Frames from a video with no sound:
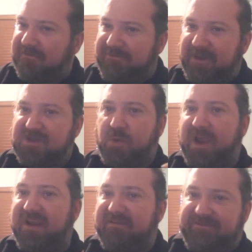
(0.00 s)
Fixed
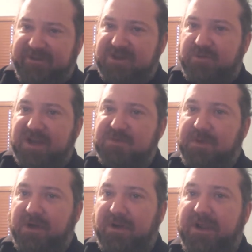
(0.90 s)
weight, fixed rest
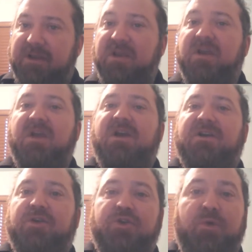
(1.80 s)
period.
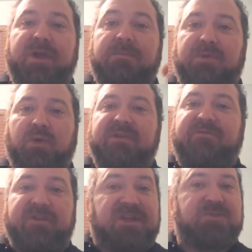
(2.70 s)
You're doing it purely
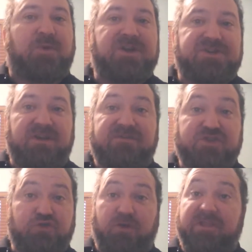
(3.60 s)
for the expression of
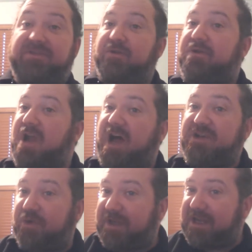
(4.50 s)
strength. You're
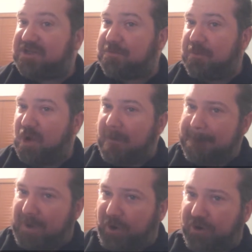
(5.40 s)
not doing it as
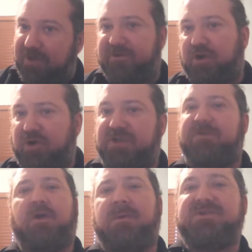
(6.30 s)
part of your
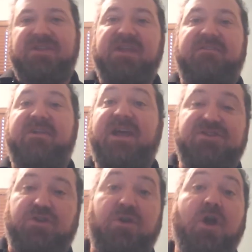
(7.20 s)
CrossFit. Almost think of it
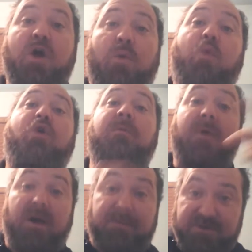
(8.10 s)
as your
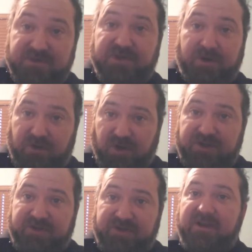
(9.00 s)
warm-up to your
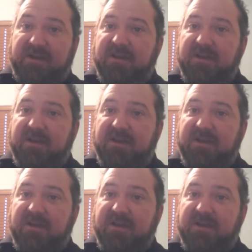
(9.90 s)
CrossFit.